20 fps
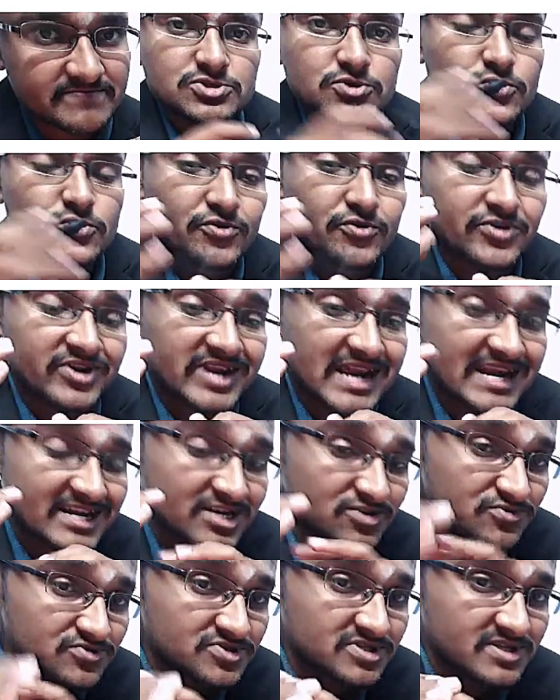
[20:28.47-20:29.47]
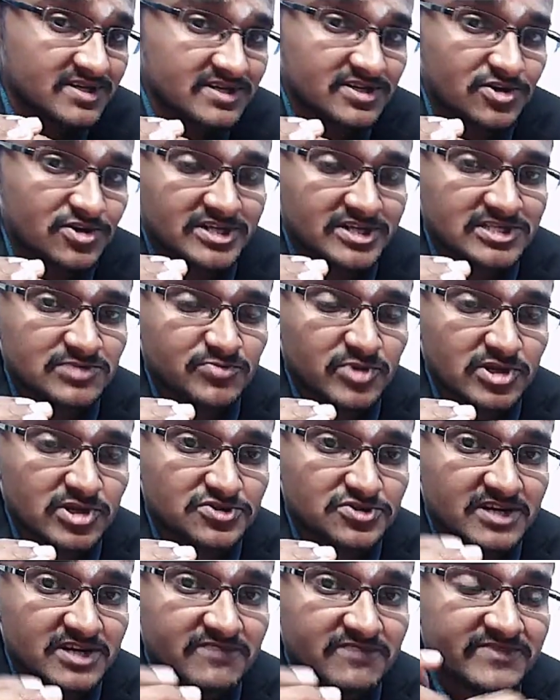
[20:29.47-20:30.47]
So to reduce the noise
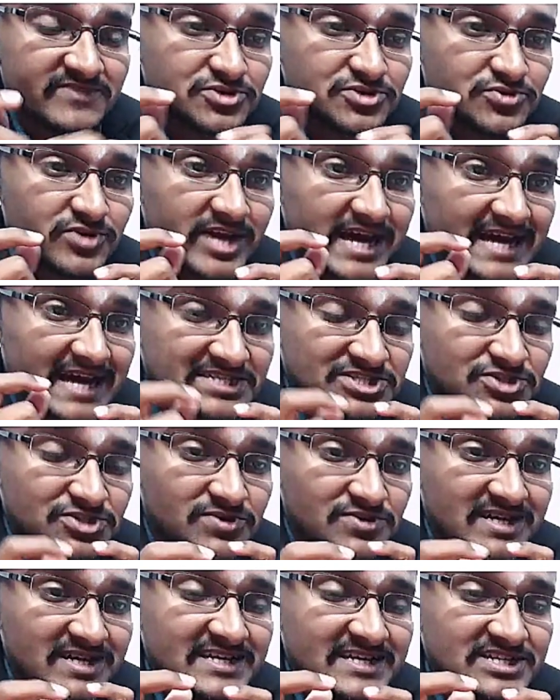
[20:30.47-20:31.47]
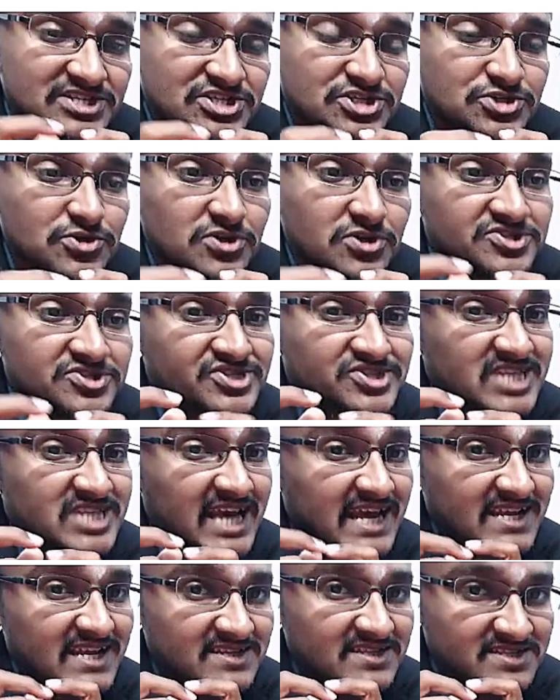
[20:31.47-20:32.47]
pollution, we should actually install
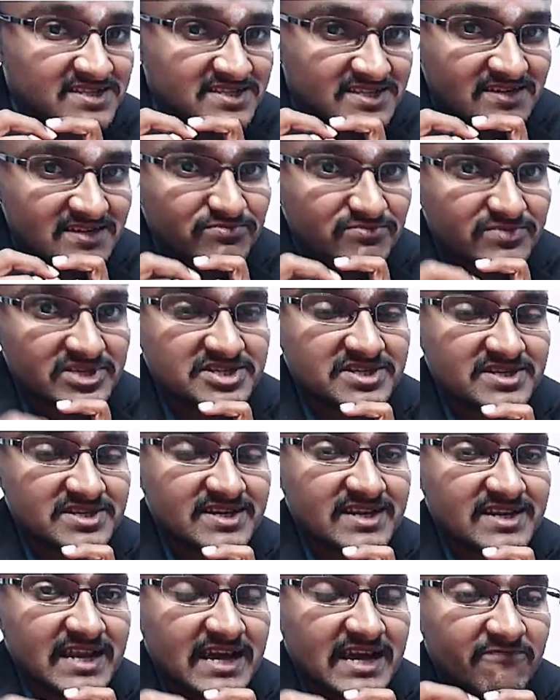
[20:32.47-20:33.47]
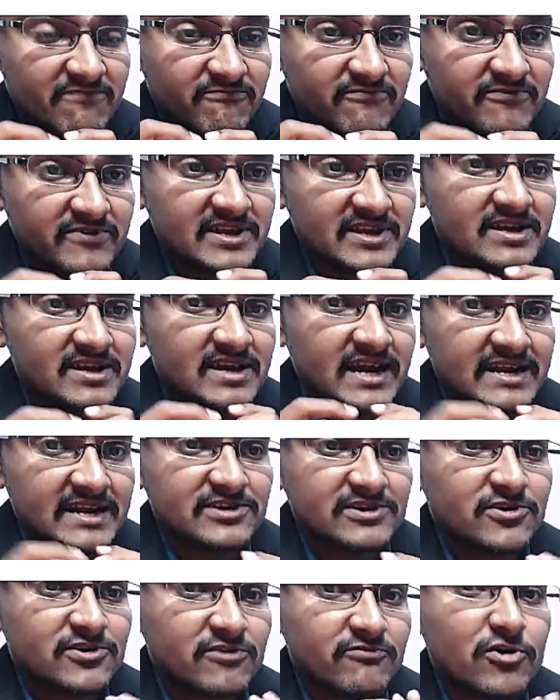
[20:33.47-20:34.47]
silencing machine in every
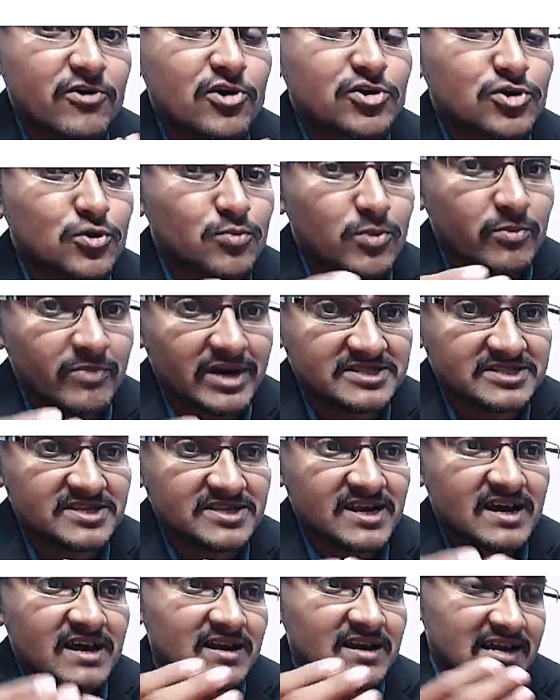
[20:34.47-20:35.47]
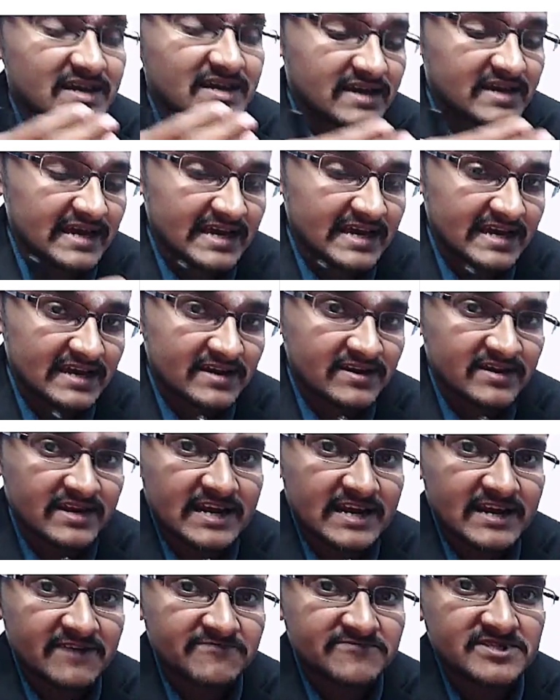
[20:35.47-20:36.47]
kind of automobiles, like
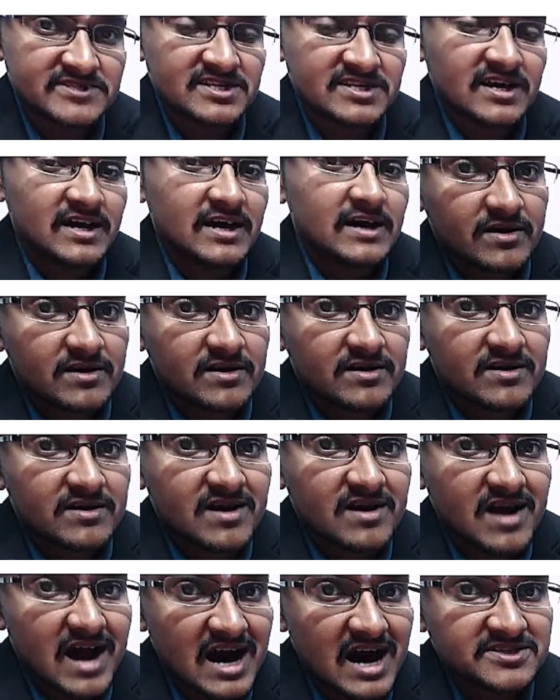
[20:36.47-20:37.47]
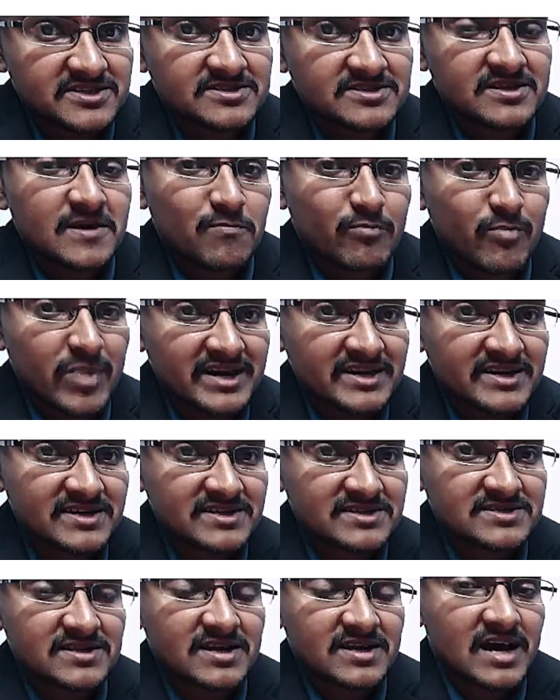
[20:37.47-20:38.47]
aircrafts, cars,
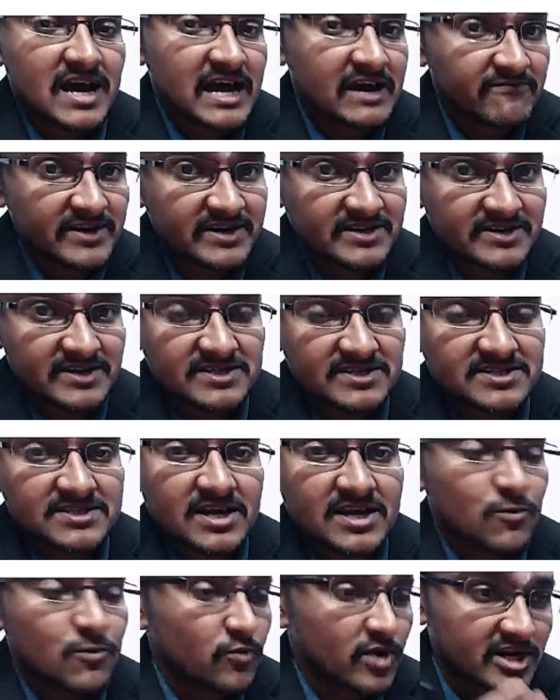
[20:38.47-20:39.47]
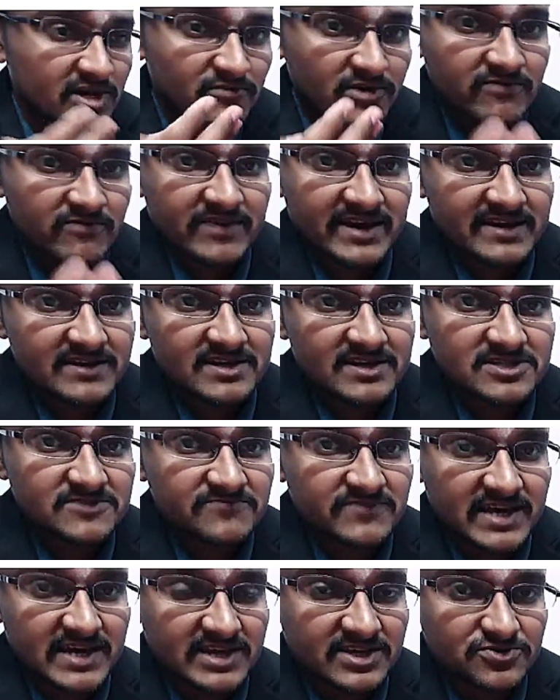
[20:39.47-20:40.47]
bikes, heavy trucks, whatever
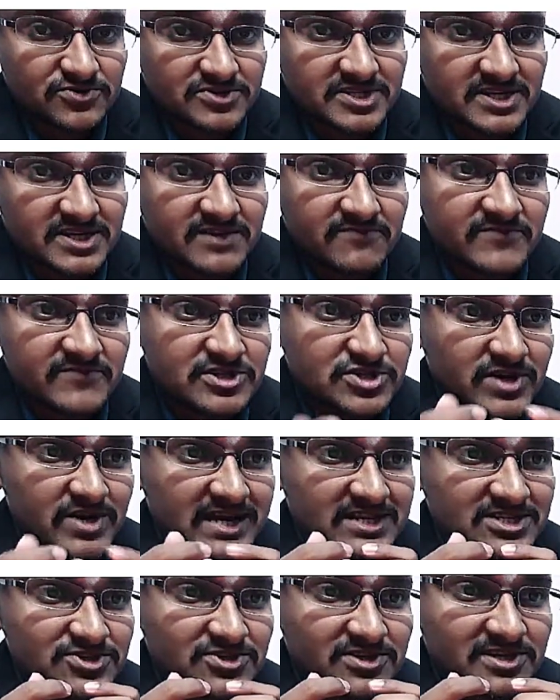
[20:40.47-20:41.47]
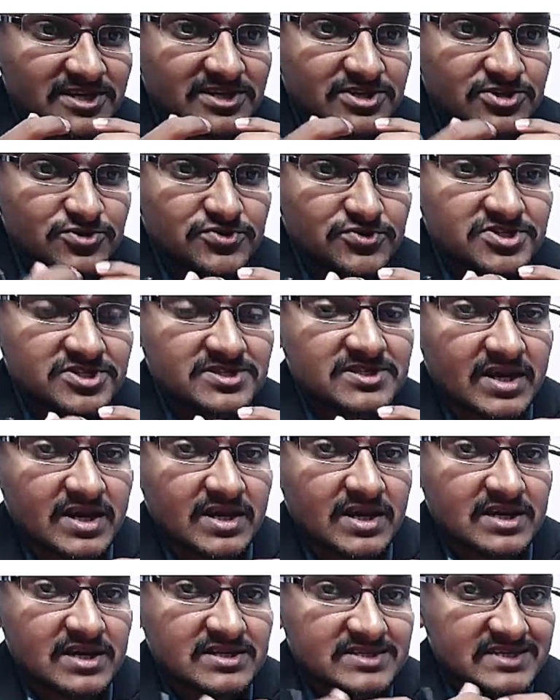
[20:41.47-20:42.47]
vehicles we are using. We should actually use
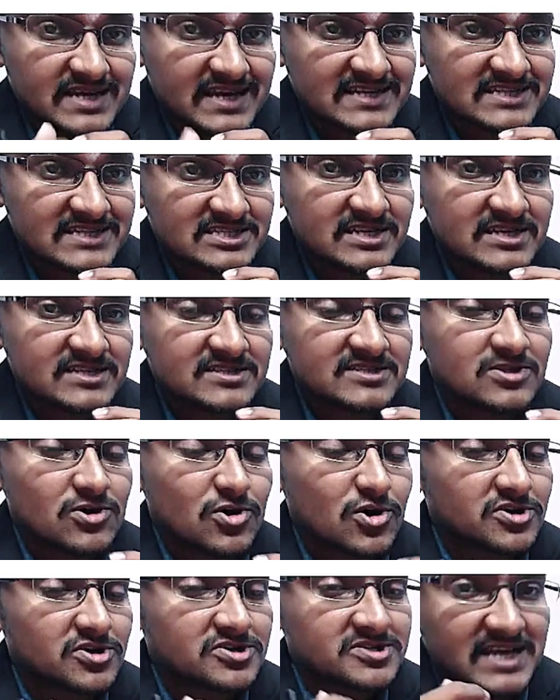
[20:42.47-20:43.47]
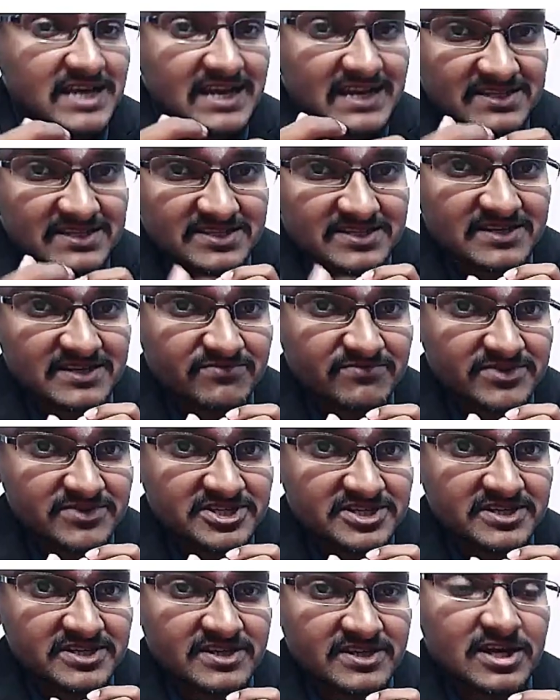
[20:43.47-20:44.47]
silencers or silencing
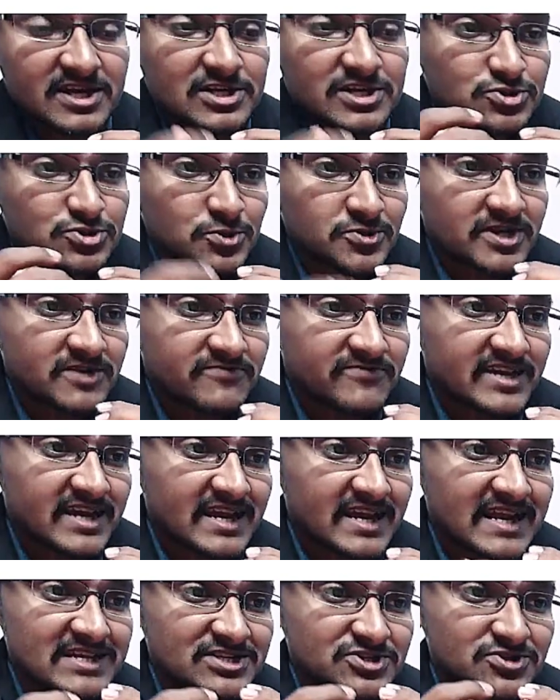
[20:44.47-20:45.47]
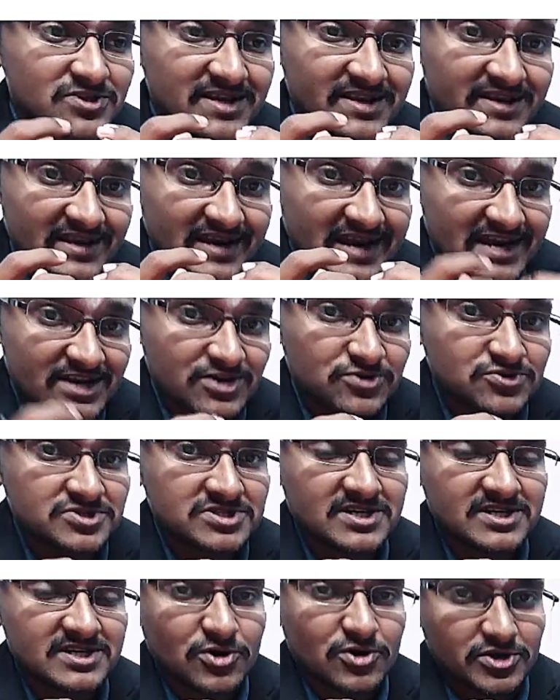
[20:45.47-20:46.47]
machine so that we can actually reduce the
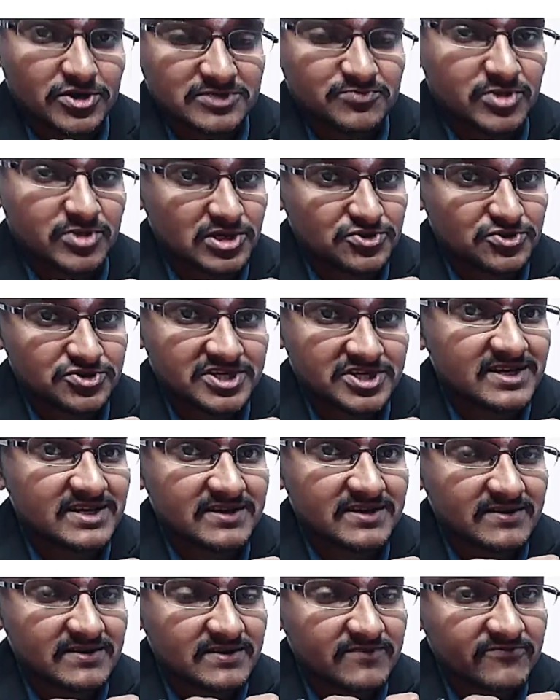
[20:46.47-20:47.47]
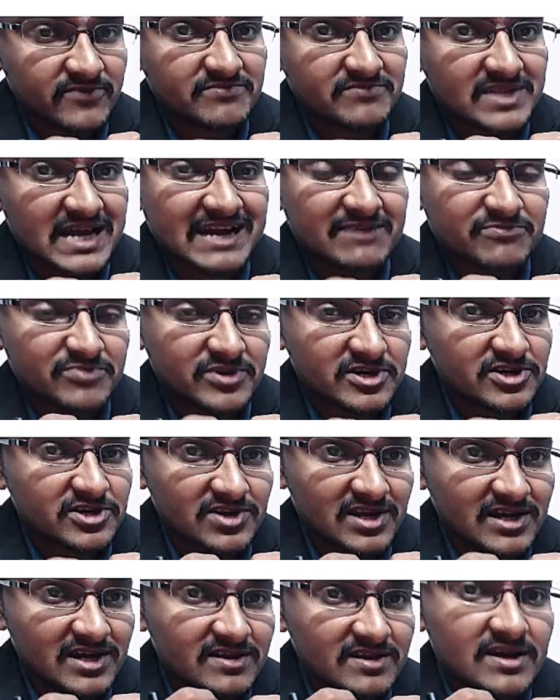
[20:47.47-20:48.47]
noise pollution from that
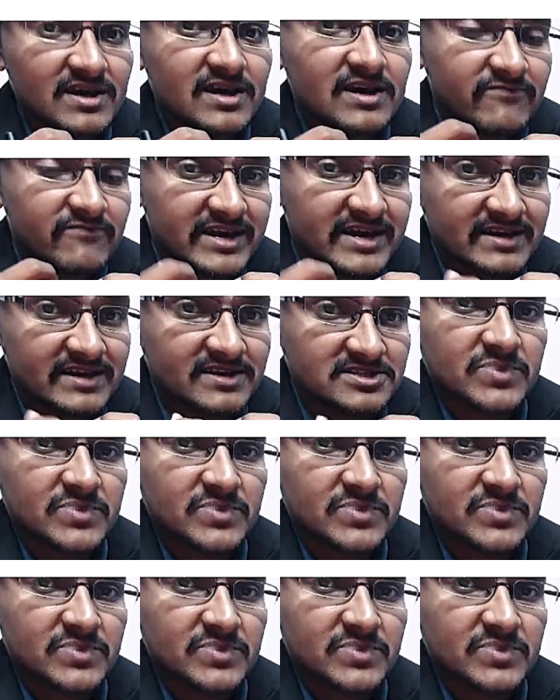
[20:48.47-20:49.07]
particular vehicles.